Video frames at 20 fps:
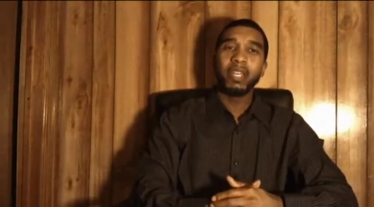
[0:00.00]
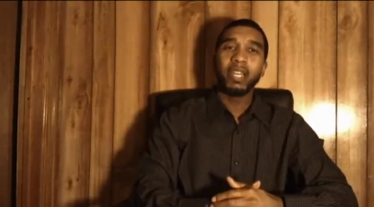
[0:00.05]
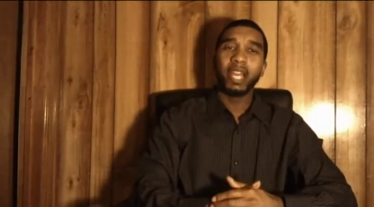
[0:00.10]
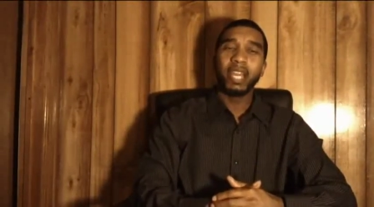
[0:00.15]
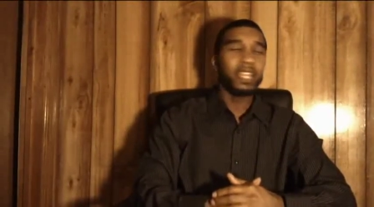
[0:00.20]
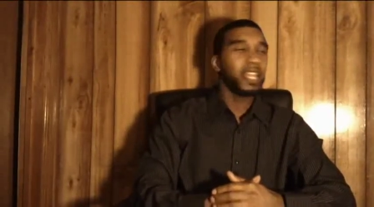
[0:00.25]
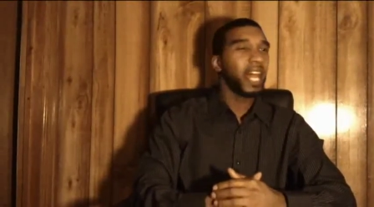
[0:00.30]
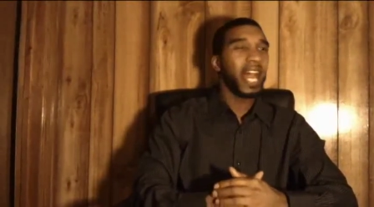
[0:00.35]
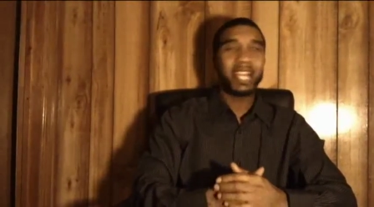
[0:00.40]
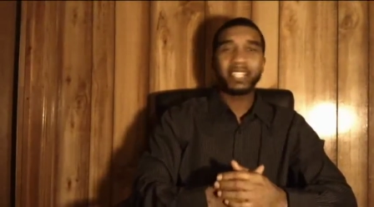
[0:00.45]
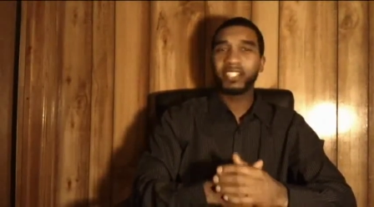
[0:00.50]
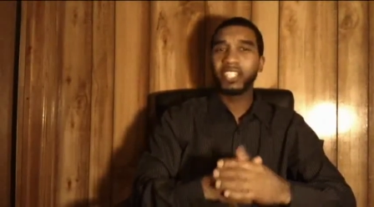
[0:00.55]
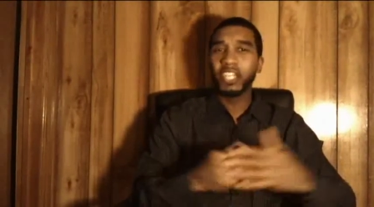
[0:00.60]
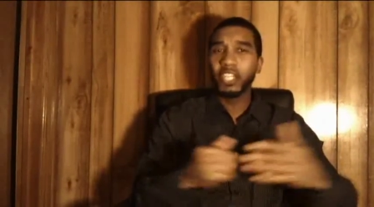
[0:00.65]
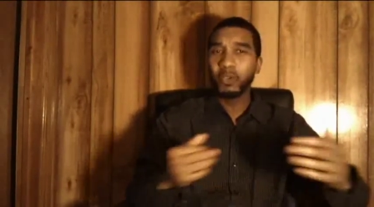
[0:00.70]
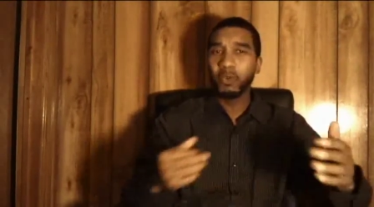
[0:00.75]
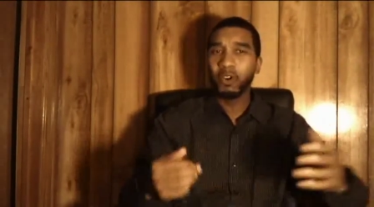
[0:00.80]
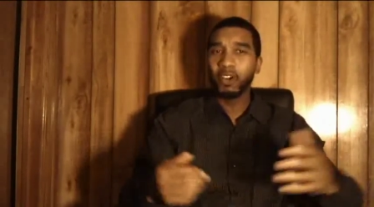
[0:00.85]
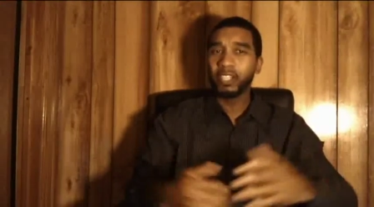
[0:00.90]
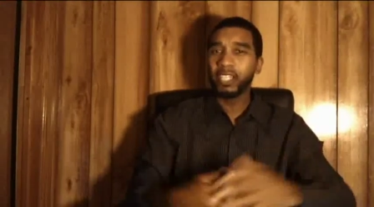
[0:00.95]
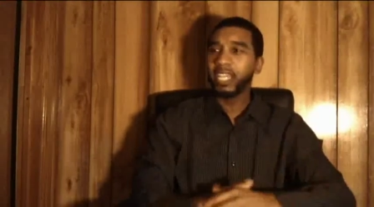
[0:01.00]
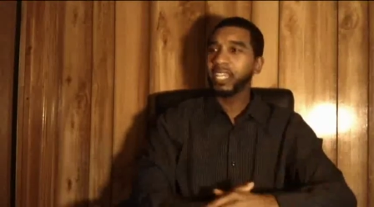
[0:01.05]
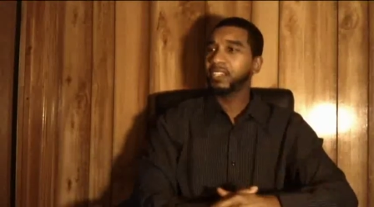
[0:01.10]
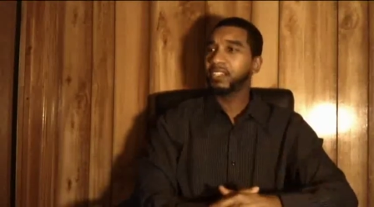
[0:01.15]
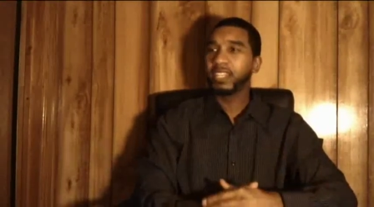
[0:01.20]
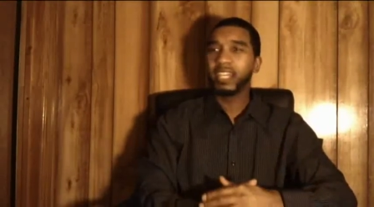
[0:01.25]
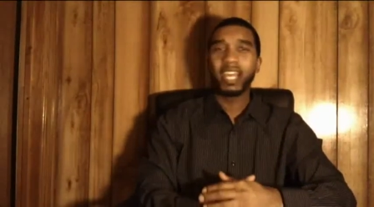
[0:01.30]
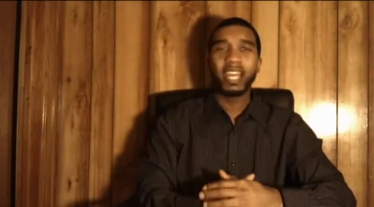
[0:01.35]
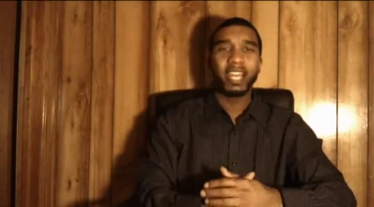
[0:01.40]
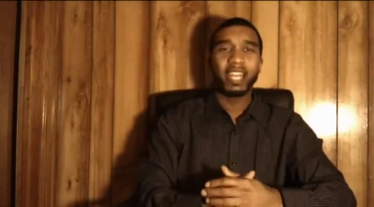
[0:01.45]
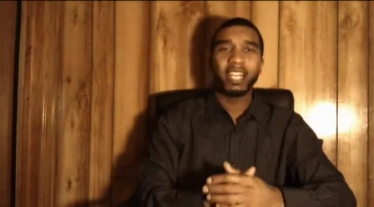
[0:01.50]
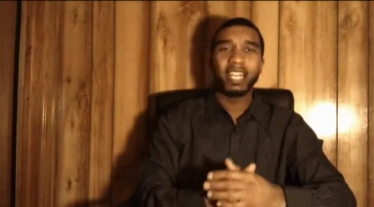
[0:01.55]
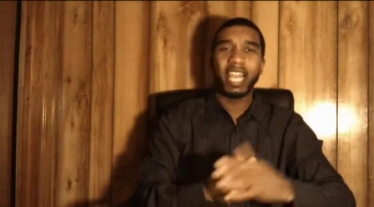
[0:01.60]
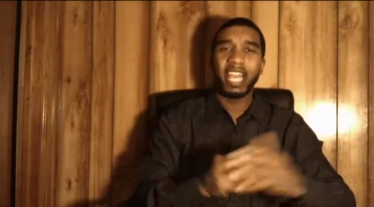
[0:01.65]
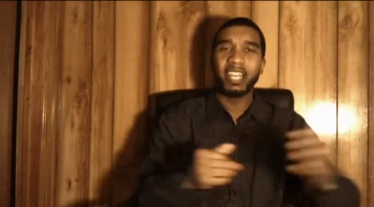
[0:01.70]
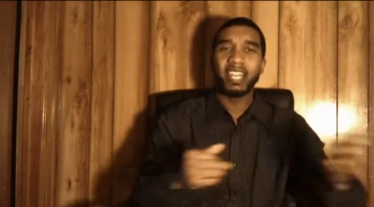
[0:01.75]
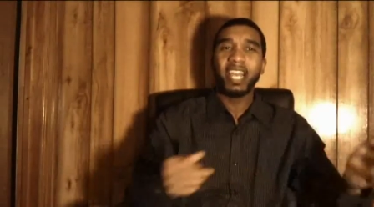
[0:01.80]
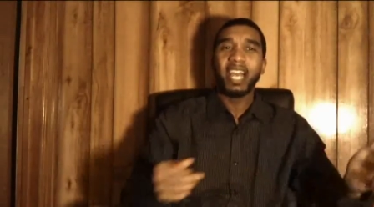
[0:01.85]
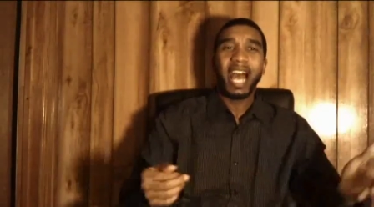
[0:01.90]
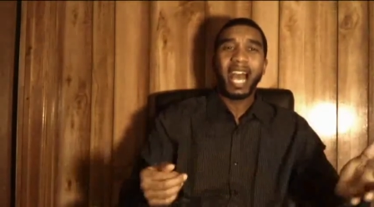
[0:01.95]
and then I see you on the internet,
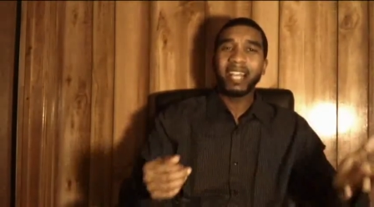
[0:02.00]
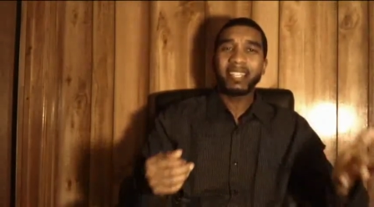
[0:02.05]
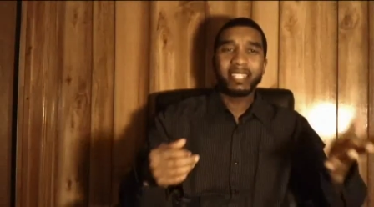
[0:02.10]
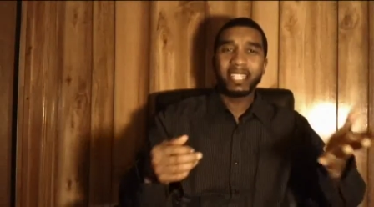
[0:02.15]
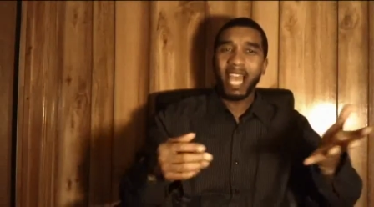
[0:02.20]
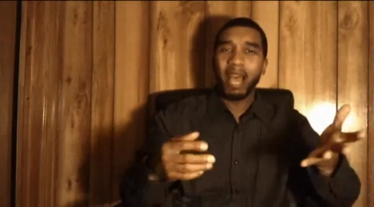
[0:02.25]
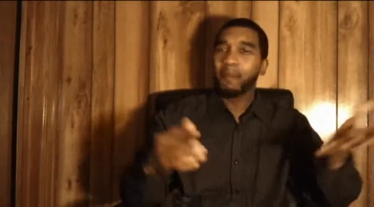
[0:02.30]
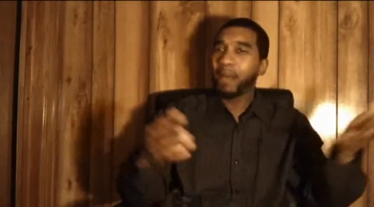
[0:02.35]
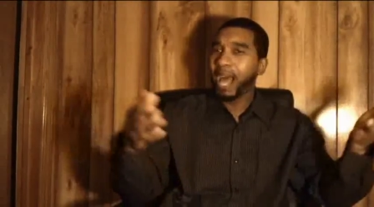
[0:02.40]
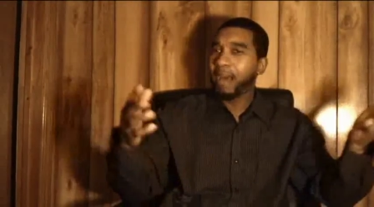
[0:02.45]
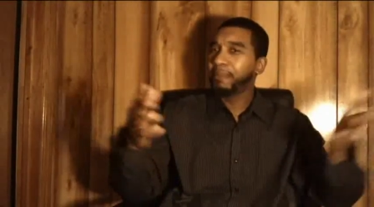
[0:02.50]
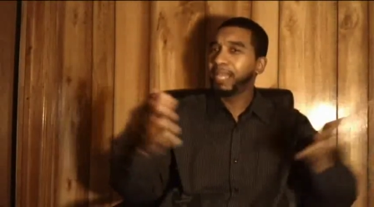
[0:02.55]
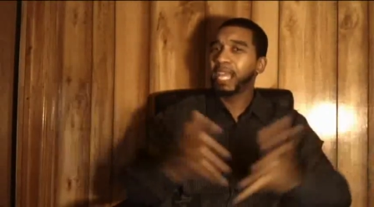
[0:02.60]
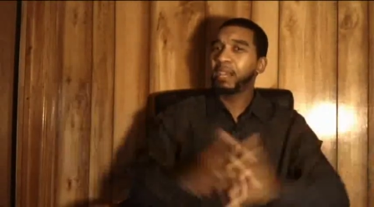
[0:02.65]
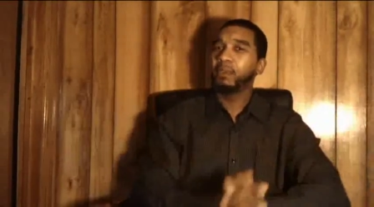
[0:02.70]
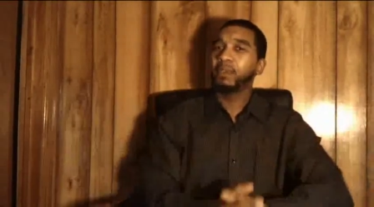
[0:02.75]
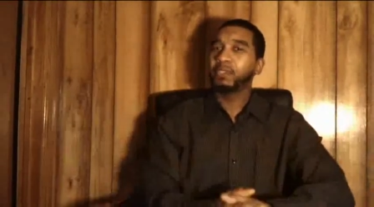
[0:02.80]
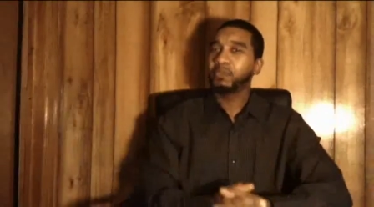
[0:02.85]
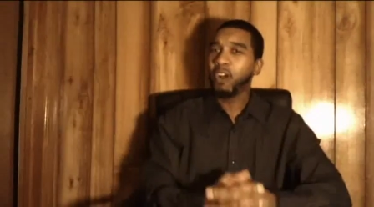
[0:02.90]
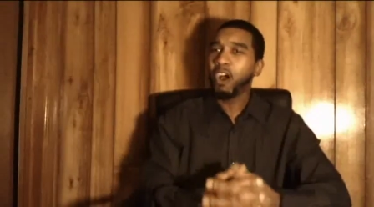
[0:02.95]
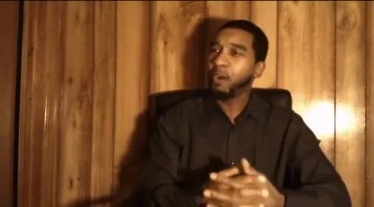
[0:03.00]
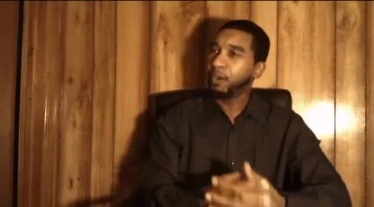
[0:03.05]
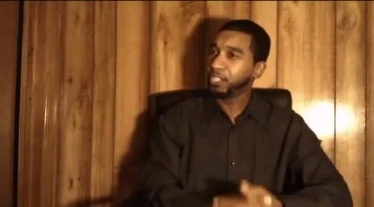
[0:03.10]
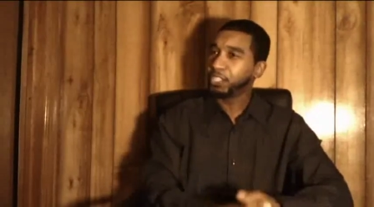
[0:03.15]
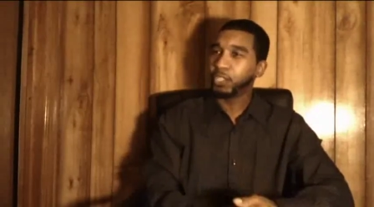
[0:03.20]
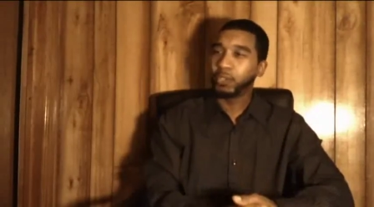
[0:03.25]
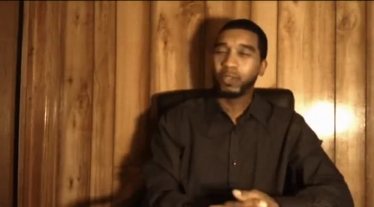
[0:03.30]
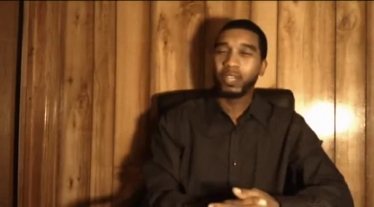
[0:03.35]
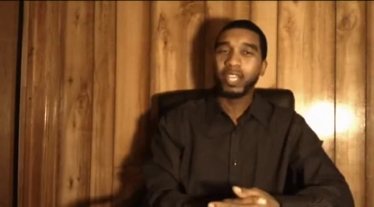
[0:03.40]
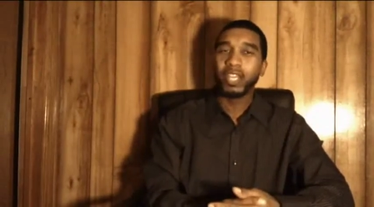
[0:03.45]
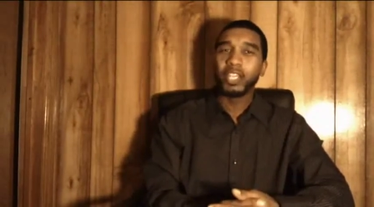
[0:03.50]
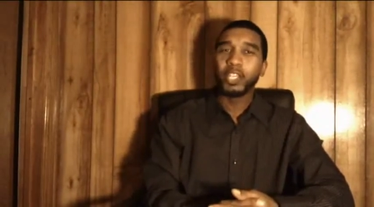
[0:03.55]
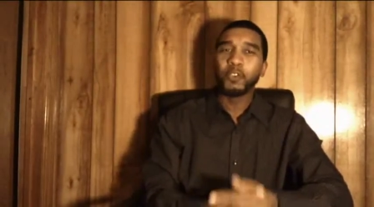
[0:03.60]
and I'm like, what's wrong with you?